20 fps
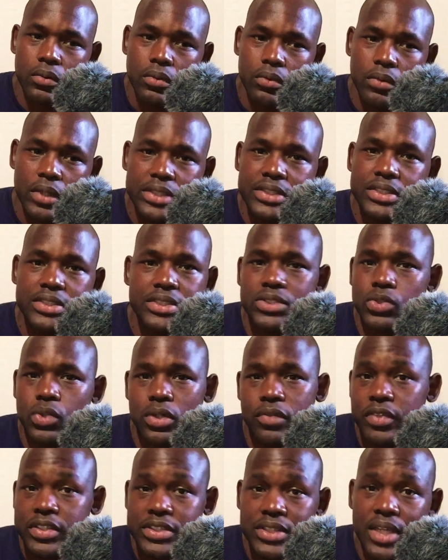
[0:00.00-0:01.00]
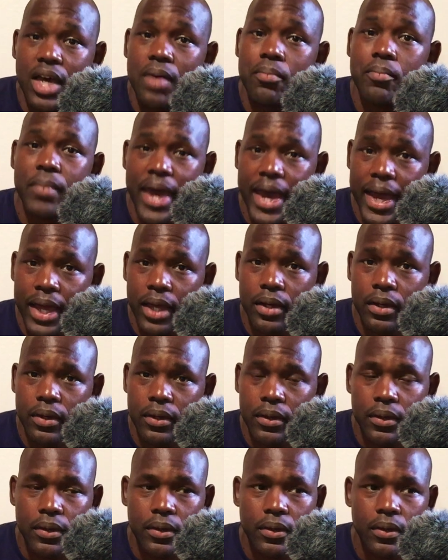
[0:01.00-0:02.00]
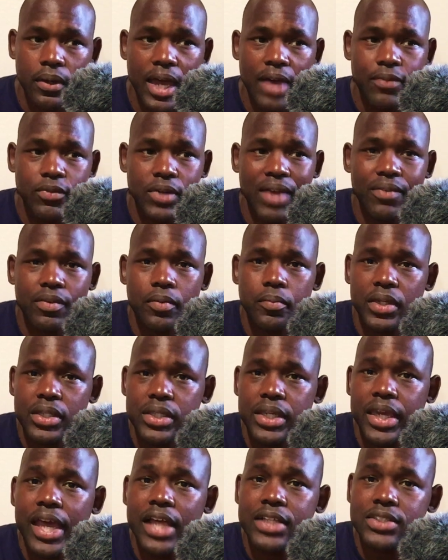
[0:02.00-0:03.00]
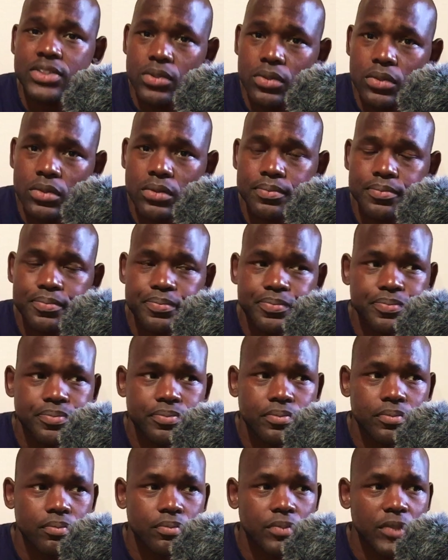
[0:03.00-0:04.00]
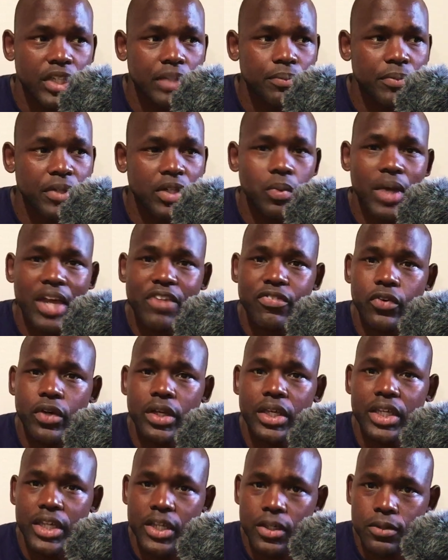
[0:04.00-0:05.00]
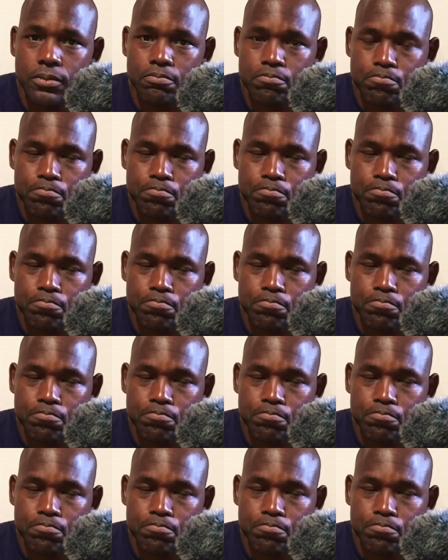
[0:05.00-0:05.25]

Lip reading: This is sort of his comeback after having been canceled. He'd been away for a year